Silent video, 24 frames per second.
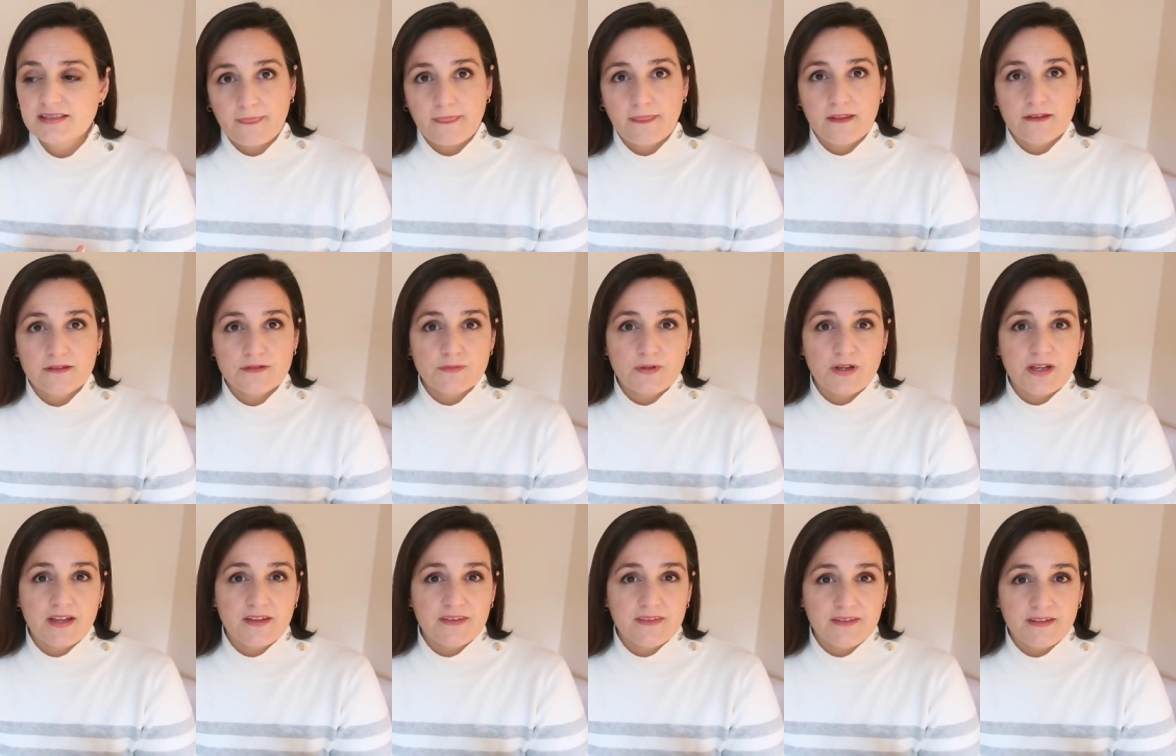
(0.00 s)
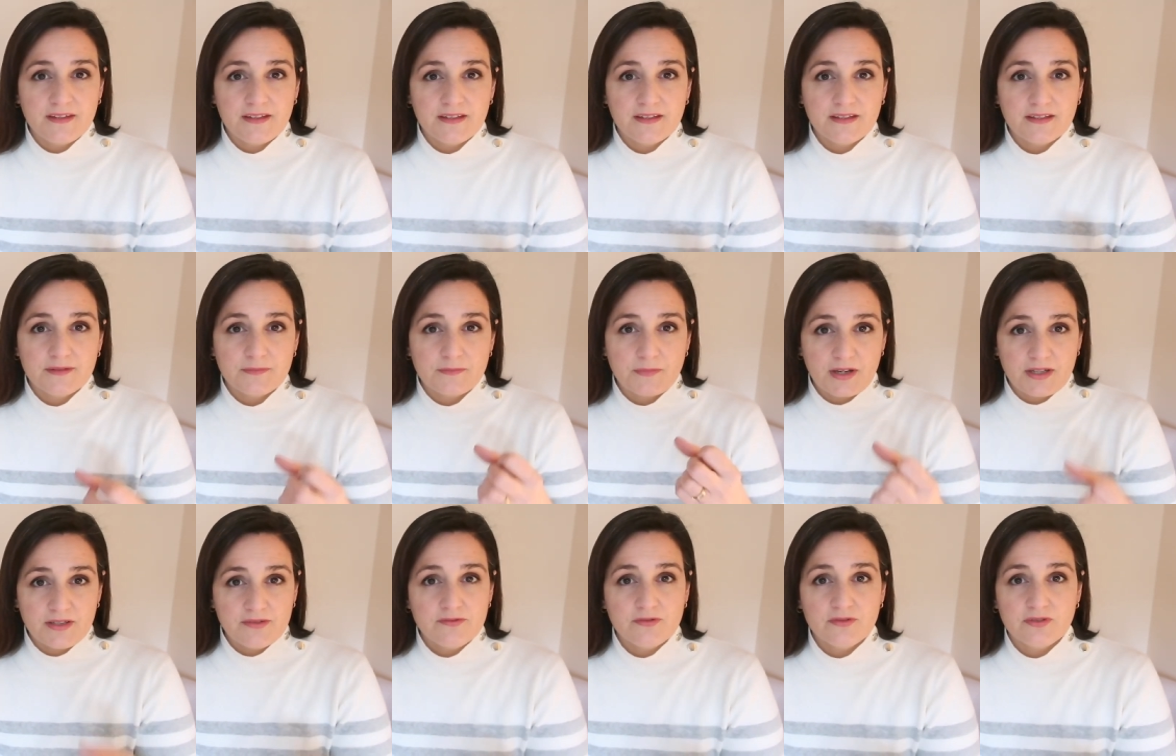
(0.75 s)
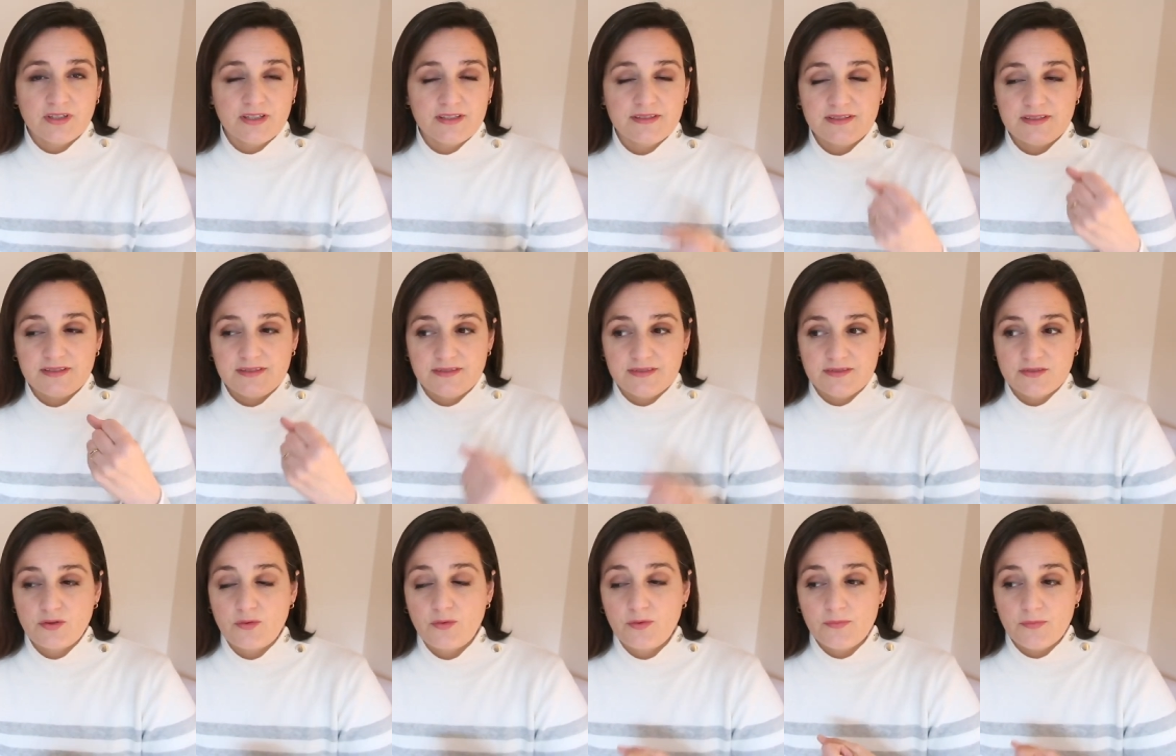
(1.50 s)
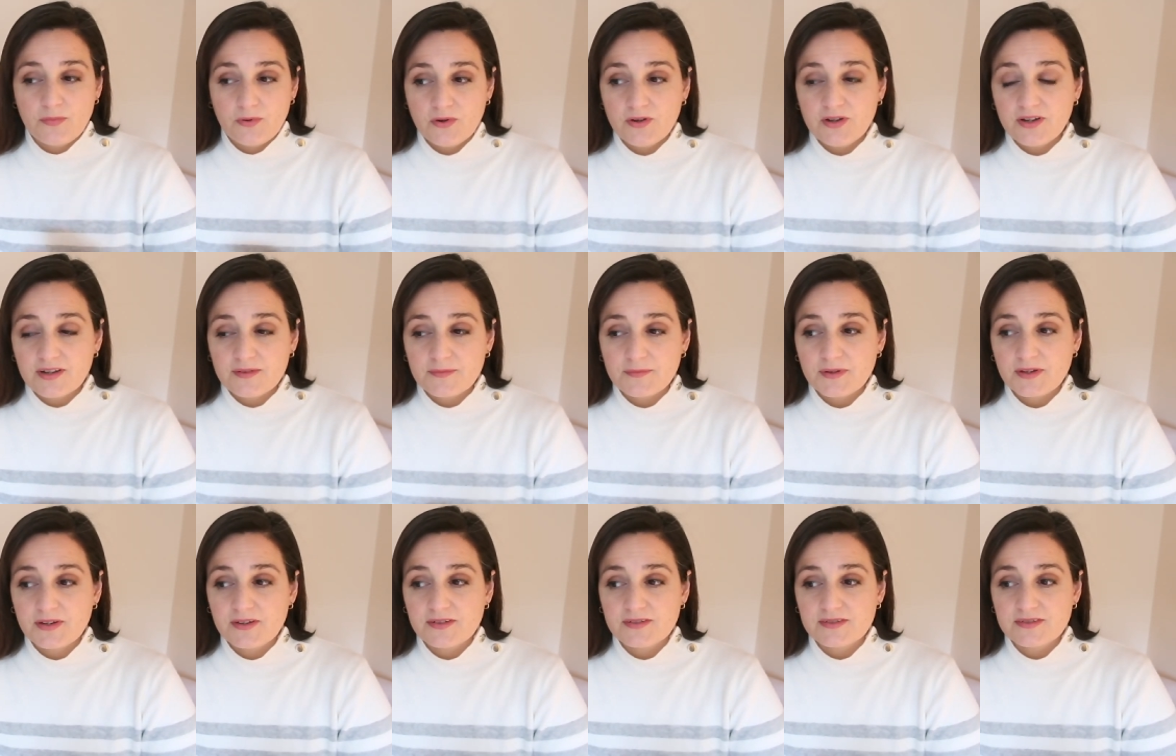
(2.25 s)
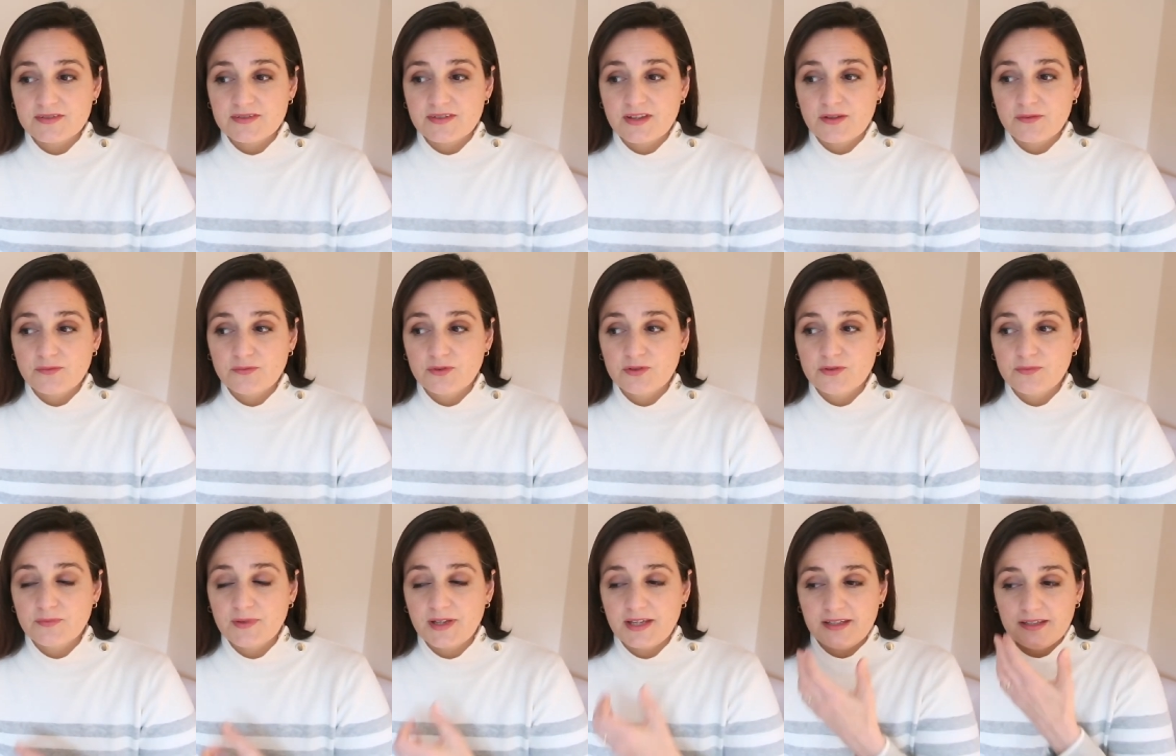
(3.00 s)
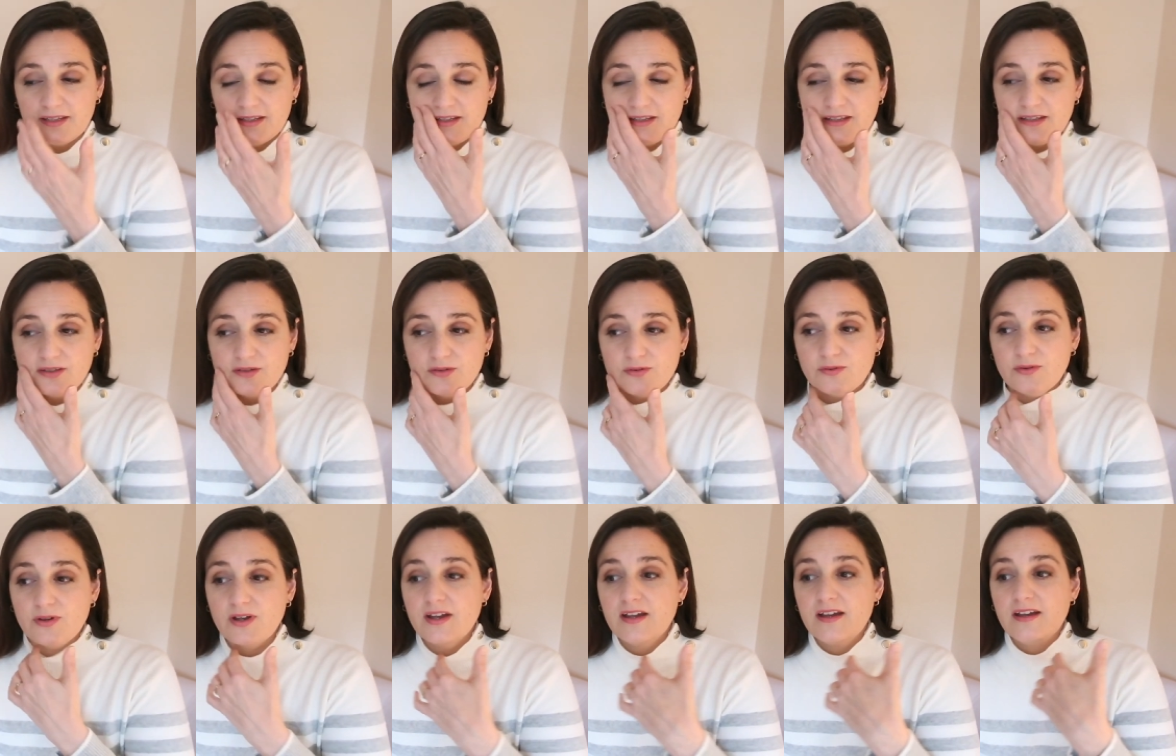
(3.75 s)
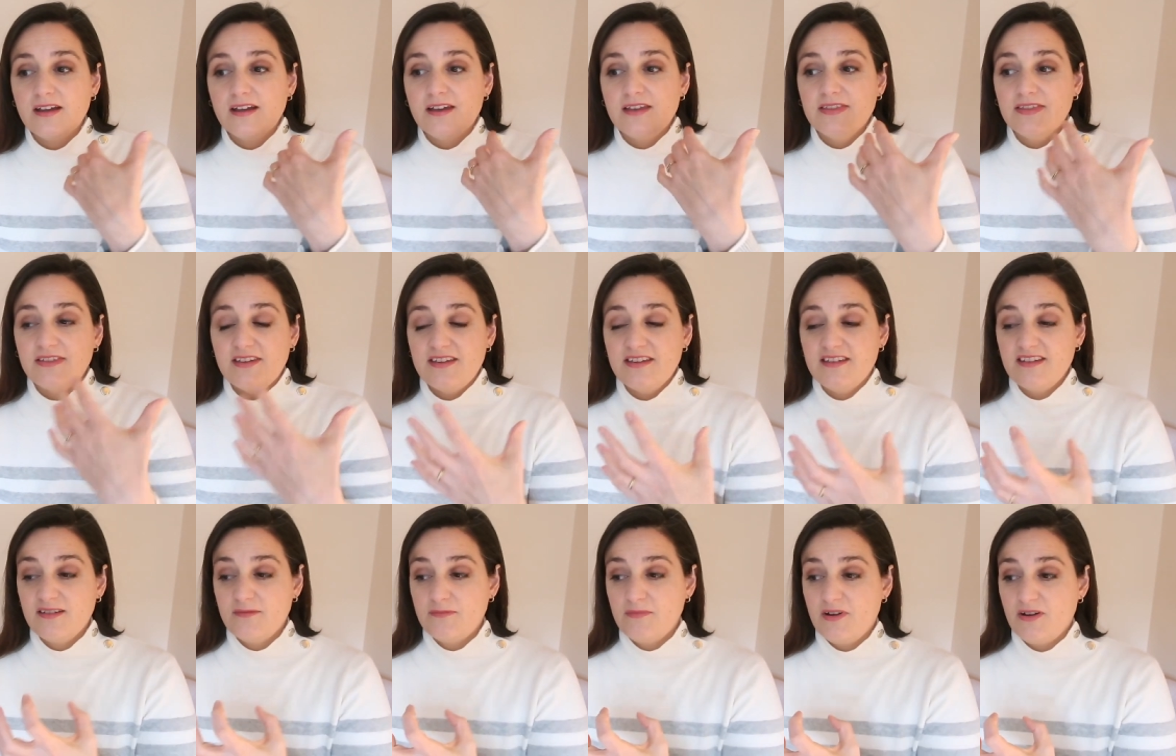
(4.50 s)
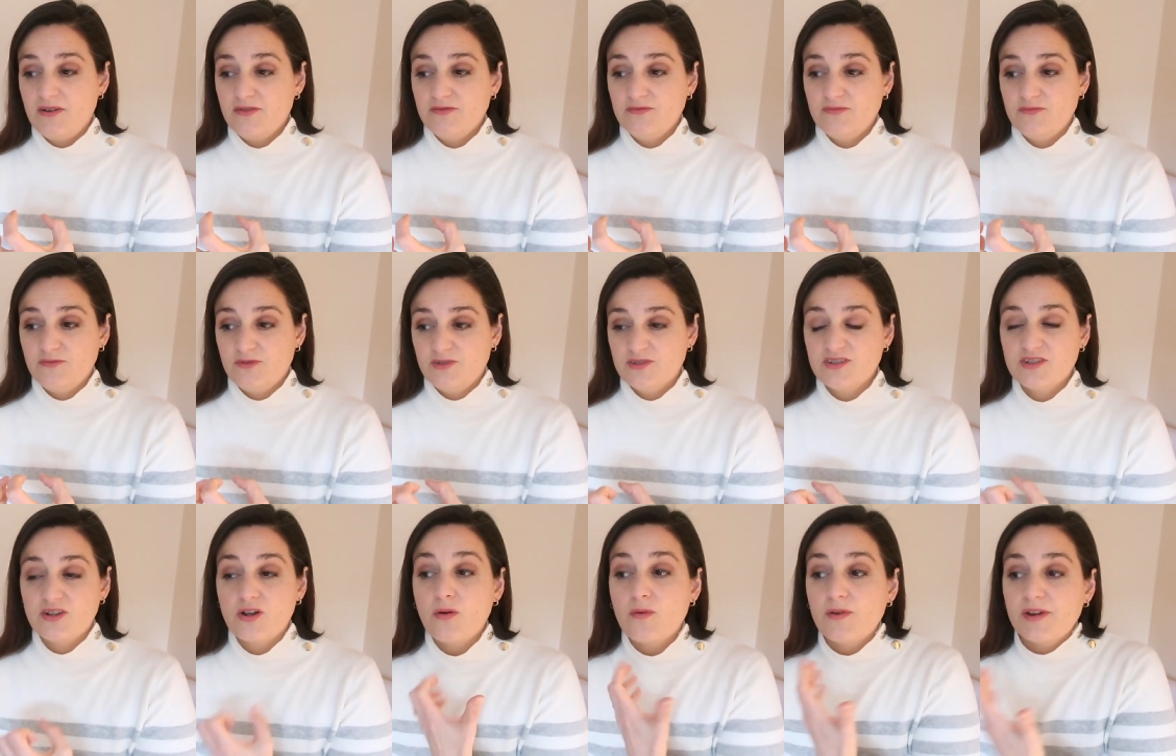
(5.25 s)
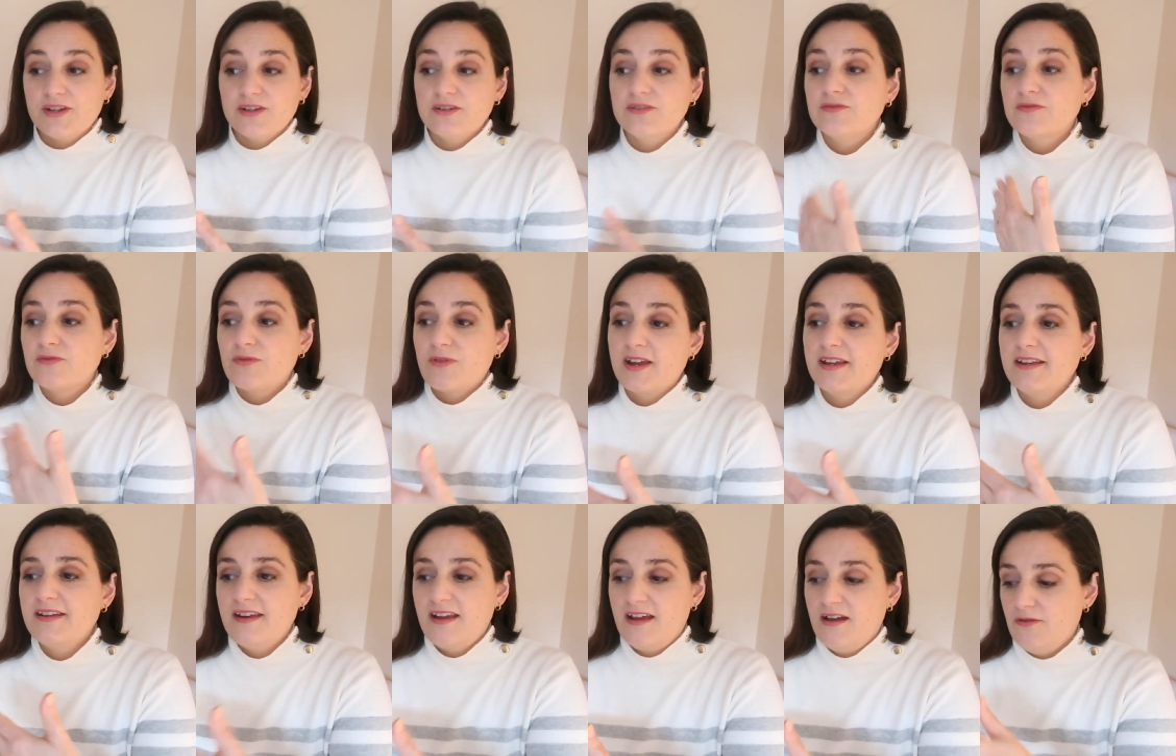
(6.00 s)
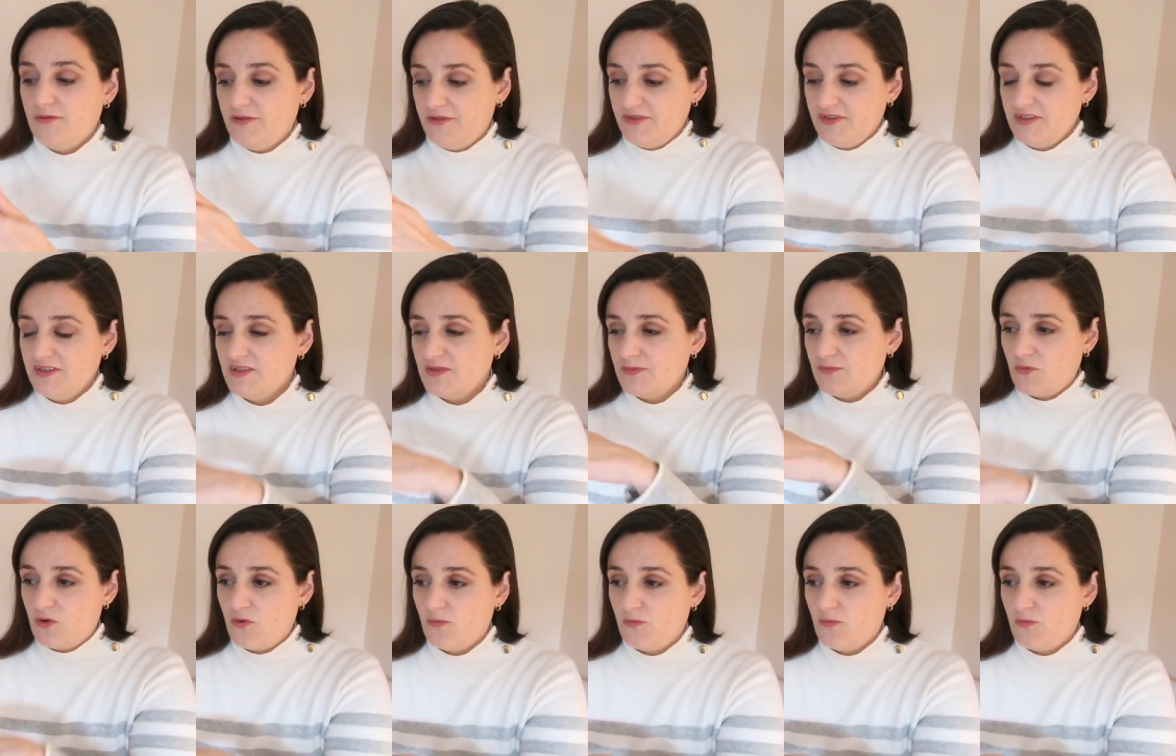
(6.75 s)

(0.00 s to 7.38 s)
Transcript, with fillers: That's why I think mindfulness is so important, because that will make you think about what's going on right now in this